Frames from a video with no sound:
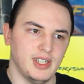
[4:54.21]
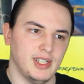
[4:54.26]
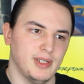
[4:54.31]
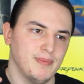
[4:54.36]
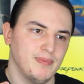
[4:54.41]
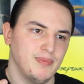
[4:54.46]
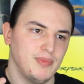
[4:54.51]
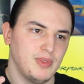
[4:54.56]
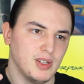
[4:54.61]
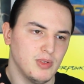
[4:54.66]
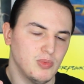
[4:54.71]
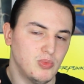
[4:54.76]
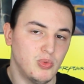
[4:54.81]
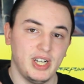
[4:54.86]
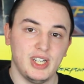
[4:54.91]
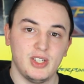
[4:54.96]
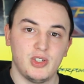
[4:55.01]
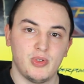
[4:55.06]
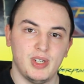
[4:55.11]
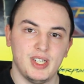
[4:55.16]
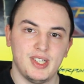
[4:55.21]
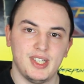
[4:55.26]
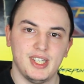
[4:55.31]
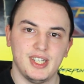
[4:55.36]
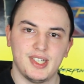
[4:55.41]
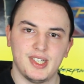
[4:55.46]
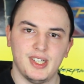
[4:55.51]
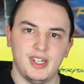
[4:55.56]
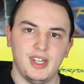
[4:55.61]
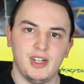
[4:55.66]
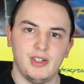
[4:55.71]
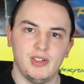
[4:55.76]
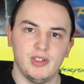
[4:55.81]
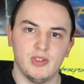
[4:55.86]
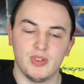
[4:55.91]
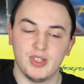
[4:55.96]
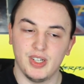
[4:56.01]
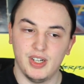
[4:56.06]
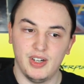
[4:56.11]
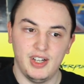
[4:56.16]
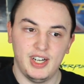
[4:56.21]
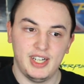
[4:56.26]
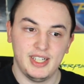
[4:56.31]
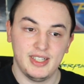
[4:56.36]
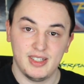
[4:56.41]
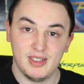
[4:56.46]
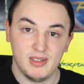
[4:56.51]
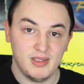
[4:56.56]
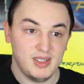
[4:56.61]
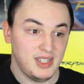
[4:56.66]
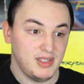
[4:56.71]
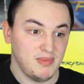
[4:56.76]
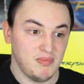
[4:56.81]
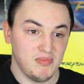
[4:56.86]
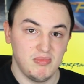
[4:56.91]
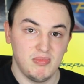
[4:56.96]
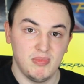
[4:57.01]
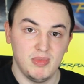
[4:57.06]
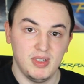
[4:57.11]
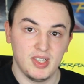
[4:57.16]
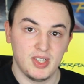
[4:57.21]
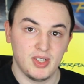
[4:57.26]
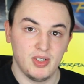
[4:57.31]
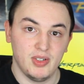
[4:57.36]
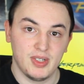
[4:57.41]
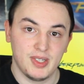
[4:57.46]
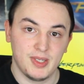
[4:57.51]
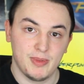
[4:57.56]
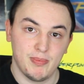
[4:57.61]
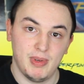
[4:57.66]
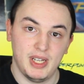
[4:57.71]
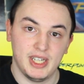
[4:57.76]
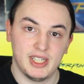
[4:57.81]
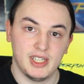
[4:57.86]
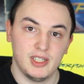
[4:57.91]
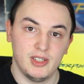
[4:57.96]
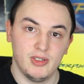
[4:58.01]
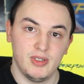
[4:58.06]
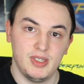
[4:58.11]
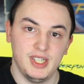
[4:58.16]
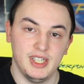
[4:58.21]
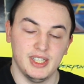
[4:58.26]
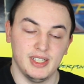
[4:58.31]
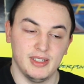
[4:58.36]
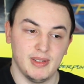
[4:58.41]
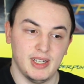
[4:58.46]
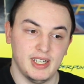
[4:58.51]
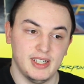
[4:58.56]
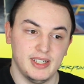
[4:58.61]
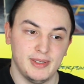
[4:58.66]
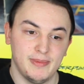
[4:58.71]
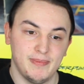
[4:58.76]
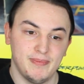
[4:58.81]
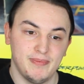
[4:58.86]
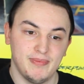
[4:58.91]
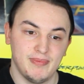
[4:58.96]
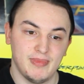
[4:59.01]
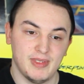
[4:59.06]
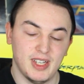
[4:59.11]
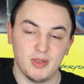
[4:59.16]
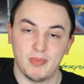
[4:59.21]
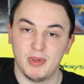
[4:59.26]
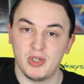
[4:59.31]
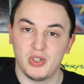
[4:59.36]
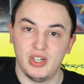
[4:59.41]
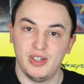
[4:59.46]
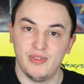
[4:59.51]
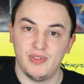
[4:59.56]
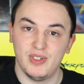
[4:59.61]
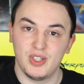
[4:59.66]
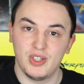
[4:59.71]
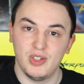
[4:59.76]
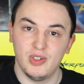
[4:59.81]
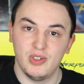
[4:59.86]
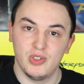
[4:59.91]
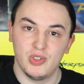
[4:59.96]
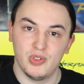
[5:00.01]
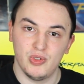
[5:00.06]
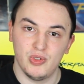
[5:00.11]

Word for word: um, ray tracing scenarios a lot, then this looks like a good deal, um, especially if it's going